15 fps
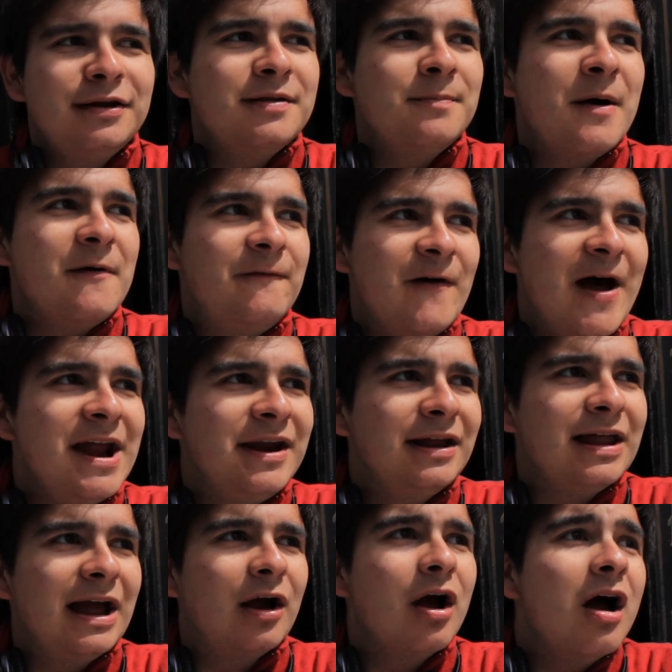and it's about
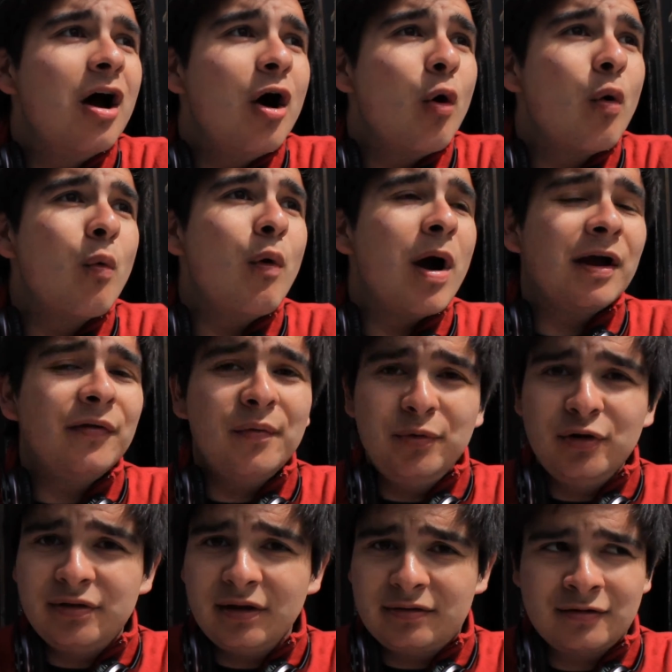finding like where the
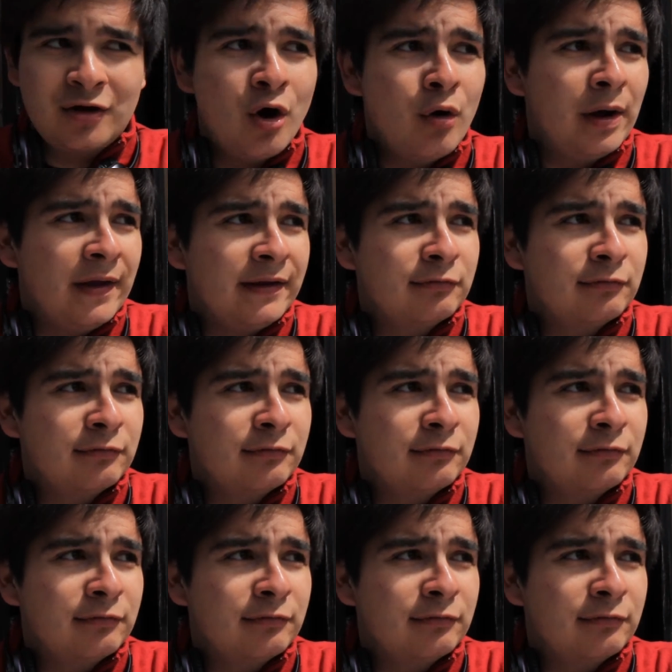music's going.